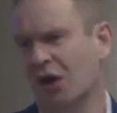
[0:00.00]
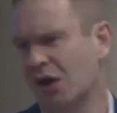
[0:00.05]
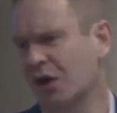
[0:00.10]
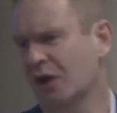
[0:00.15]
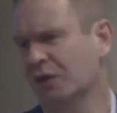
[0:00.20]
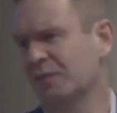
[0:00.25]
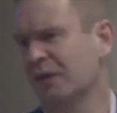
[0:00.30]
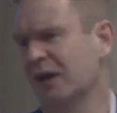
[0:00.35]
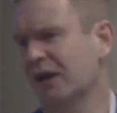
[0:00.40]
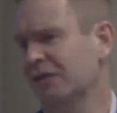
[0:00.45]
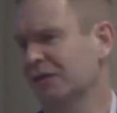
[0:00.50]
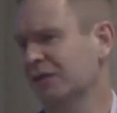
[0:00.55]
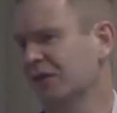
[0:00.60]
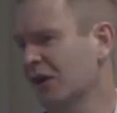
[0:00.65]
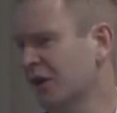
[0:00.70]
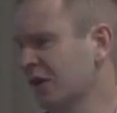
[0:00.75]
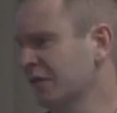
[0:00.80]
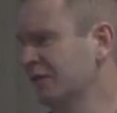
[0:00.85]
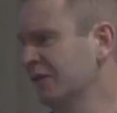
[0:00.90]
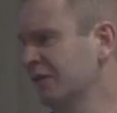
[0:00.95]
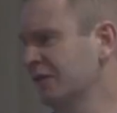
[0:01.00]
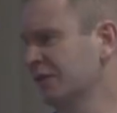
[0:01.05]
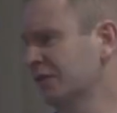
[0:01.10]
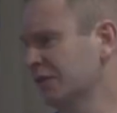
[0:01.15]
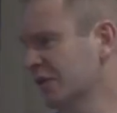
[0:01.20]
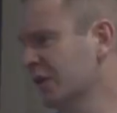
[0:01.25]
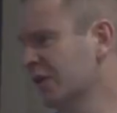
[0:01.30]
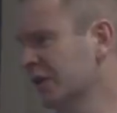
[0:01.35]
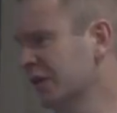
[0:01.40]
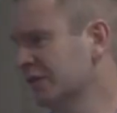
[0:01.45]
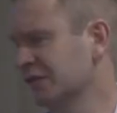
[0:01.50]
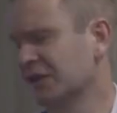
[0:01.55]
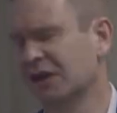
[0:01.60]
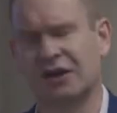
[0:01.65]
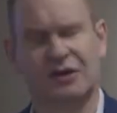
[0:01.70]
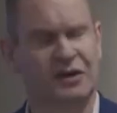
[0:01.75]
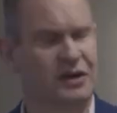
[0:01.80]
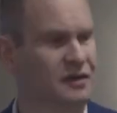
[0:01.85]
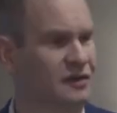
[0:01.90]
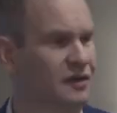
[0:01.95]
hard maths, hard physics, hard
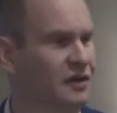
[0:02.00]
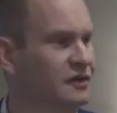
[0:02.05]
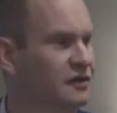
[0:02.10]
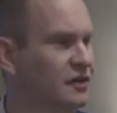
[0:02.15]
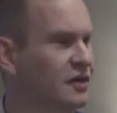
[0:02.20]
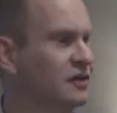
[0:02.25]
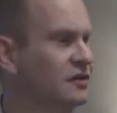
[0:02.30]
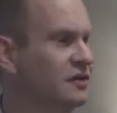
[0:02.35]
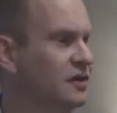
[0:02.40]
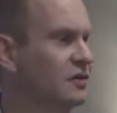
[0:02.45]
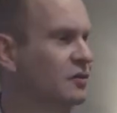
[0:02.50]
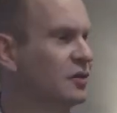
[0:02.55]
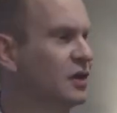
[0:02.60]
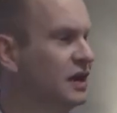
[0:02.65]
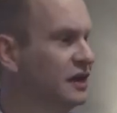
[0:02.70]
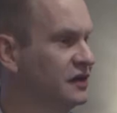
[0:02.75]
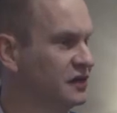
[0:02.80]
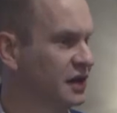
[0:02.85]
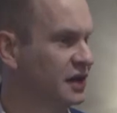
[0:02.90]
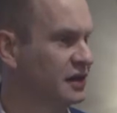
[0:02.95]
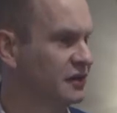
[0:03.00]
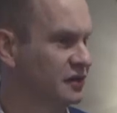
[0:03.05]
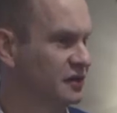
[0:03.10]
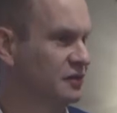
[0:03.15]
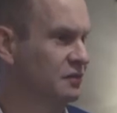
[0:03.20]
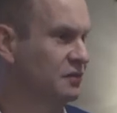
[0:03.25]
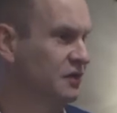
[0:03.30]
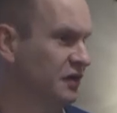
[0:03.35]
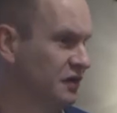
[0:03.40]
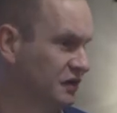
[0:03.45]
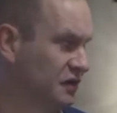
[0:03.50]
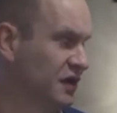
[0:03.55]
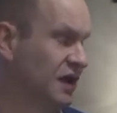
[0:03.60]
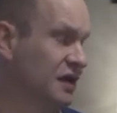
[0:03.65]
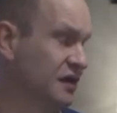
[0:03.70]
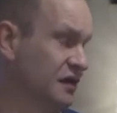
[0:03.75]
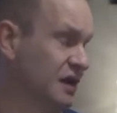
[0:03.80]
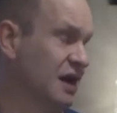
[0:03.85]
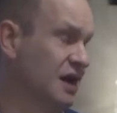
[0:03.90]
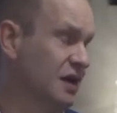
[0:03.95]
engineering to really
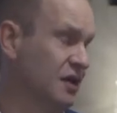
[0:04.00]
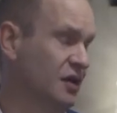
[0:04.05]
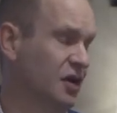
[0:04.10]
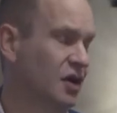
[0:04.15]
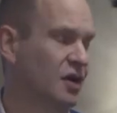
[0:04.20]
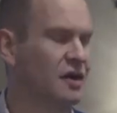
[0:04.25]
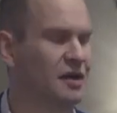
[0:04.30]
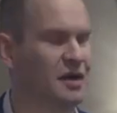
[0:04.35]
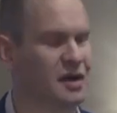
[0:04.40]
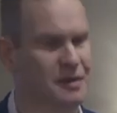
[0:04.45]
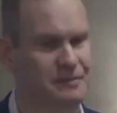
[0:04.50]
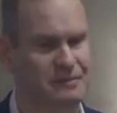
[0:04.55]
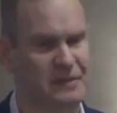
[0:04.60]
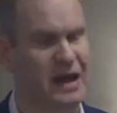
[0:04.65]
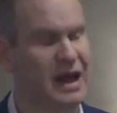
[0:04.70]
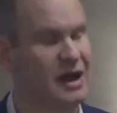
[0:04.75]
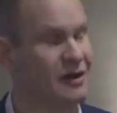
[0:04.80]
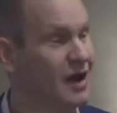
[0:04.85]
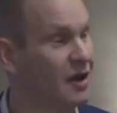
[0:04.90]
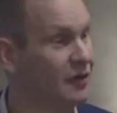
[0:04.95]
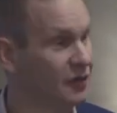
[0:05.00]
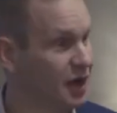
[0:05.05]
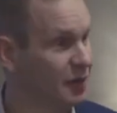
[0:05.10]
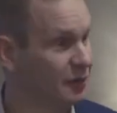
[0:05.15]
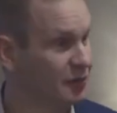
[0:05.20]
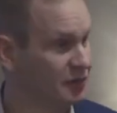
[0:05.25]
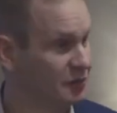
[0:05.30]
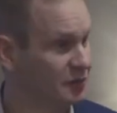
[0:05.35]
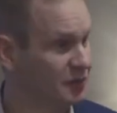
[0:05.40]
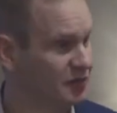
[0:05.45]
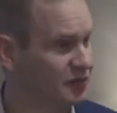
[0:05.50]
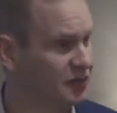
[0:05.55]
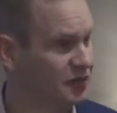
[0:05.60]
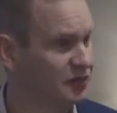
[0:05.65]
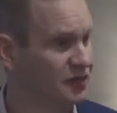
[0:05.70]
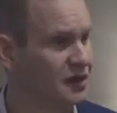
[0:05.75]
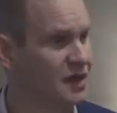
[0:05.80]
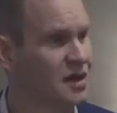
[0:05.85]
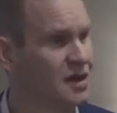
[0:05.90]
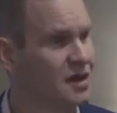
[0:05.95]
change our outcome as a
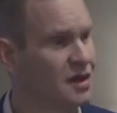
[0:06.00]
business.